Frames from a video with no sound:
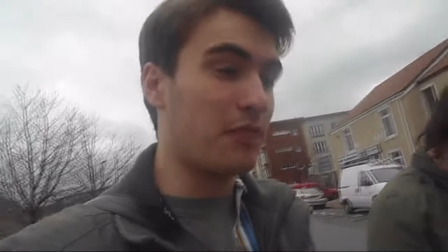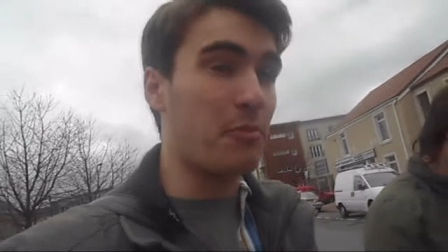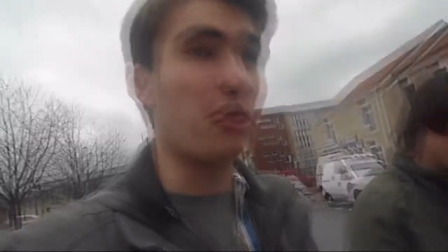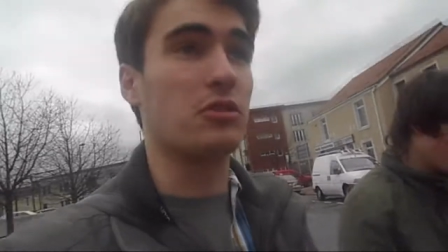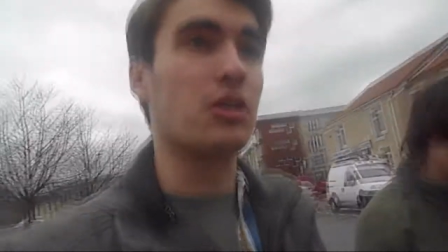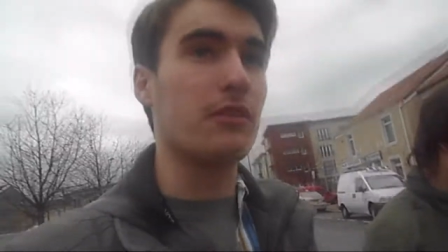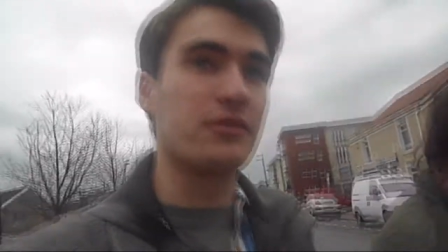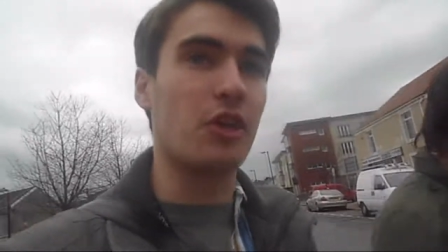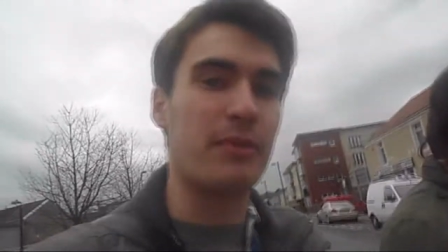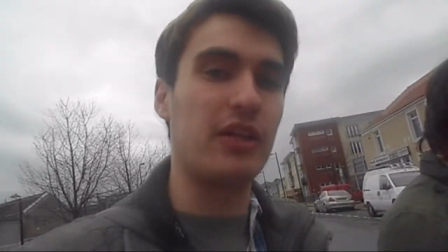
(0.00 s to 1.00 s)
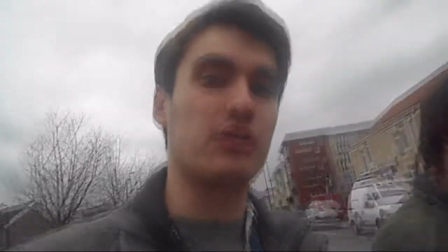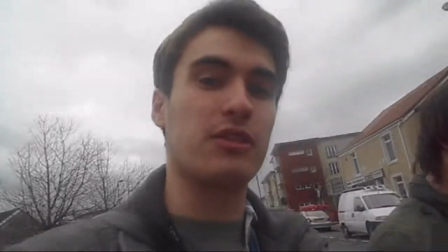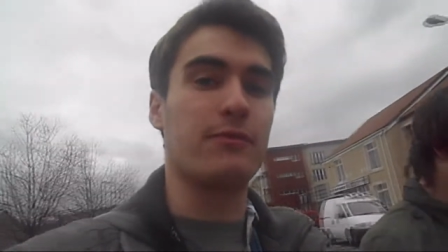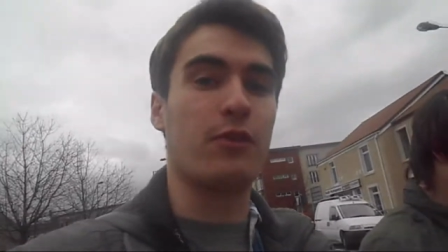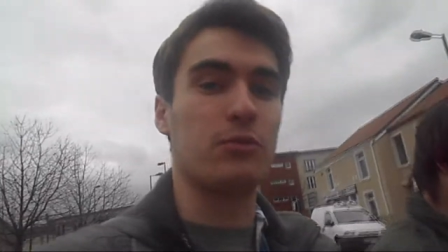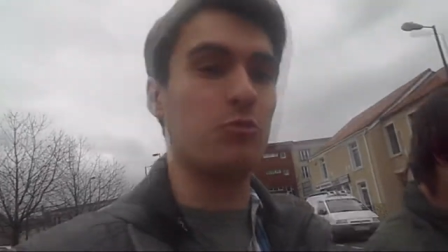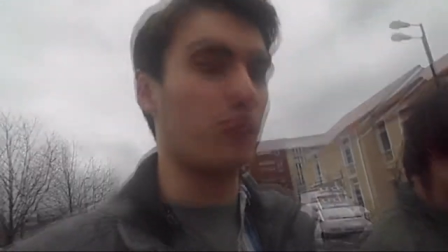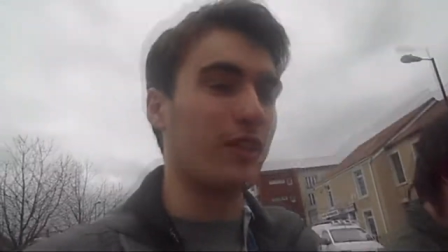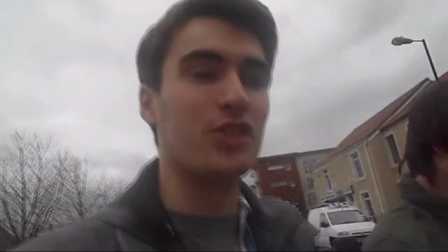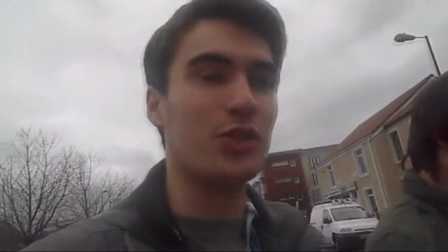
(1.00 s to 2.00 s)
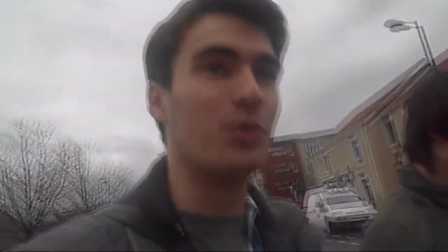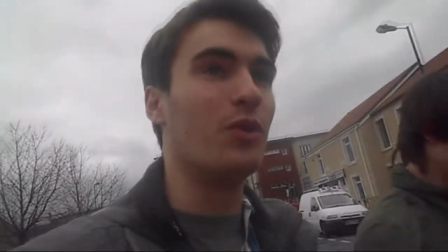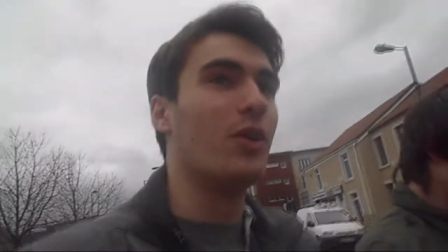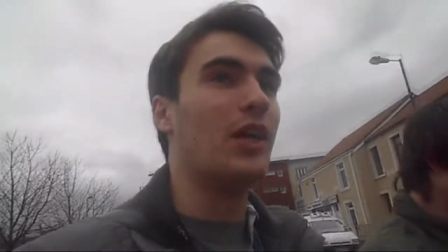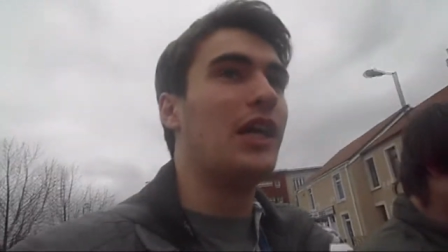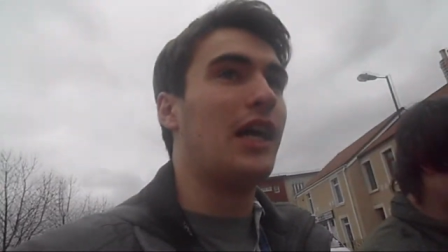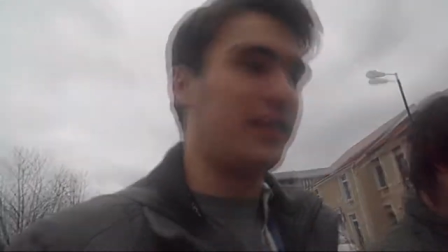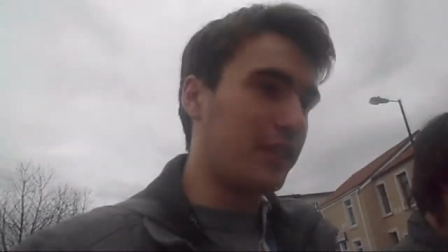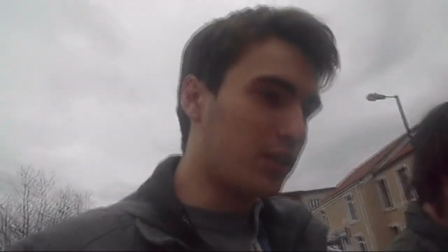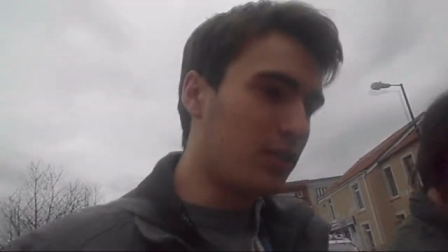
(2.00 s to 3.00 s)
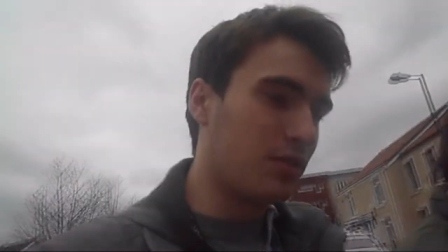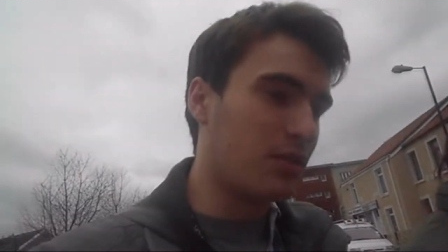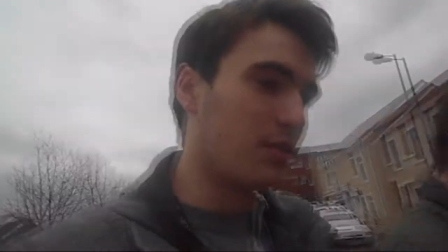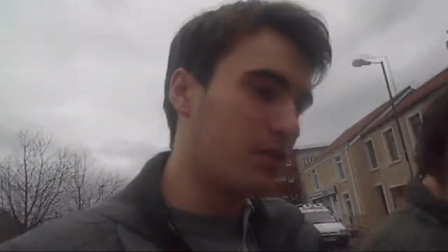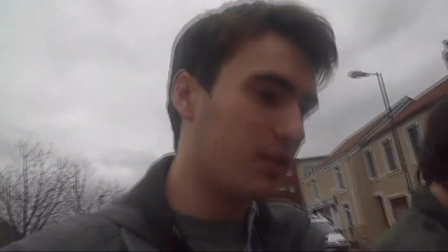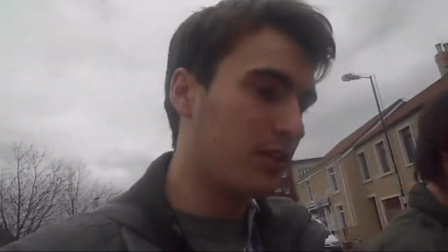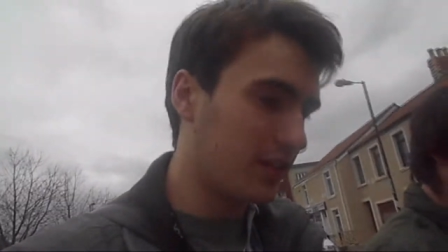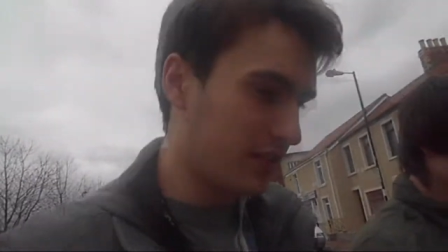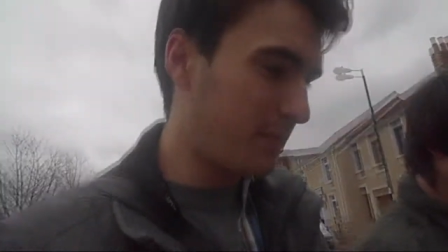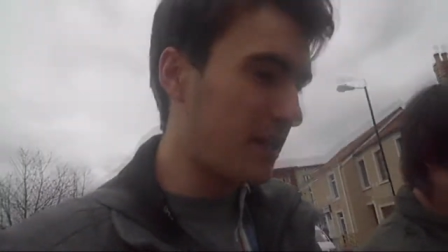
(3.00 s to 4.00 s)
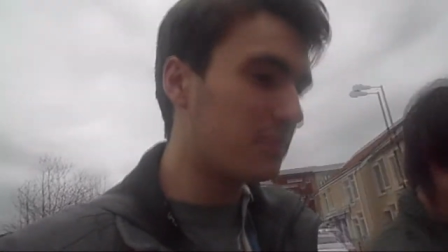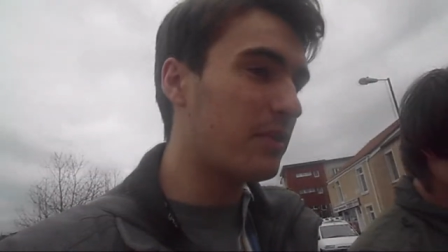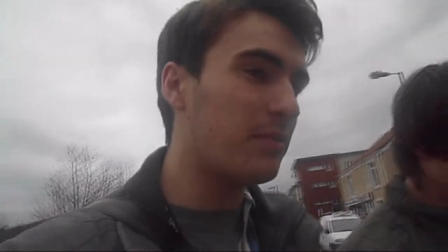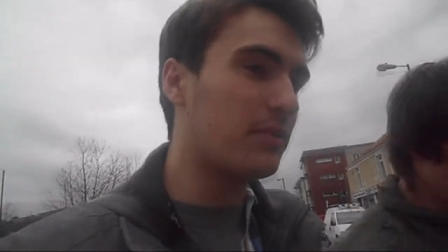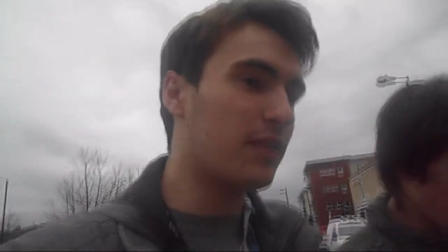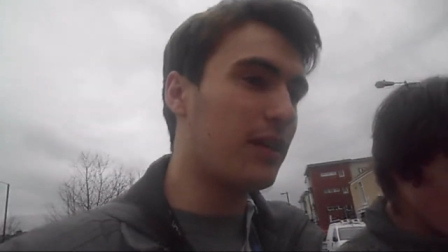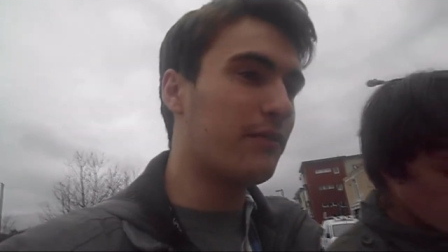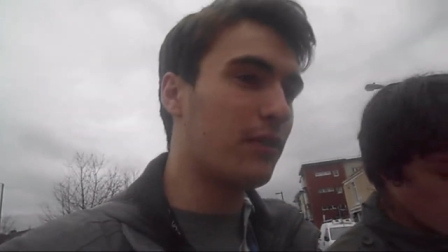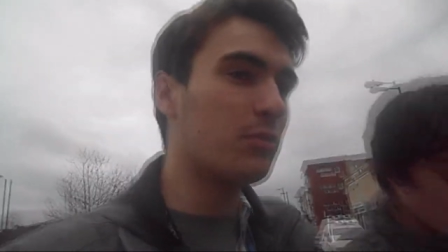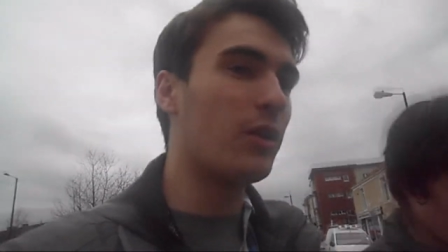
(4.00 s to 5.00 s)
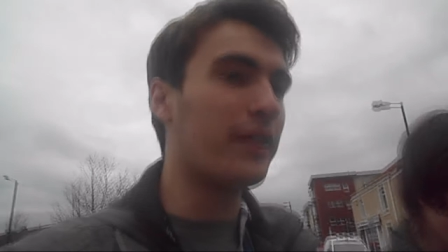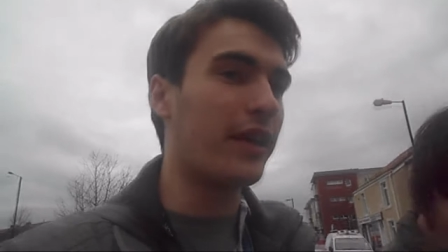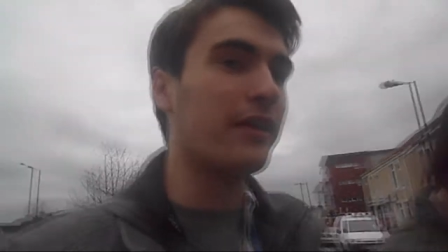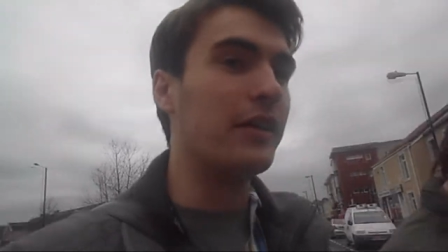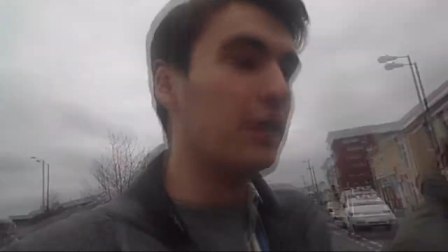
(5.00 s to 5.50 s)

the books of Scott Pilgrim, volumes 1 and 2. I was like, oh. Pass me volume 1 then.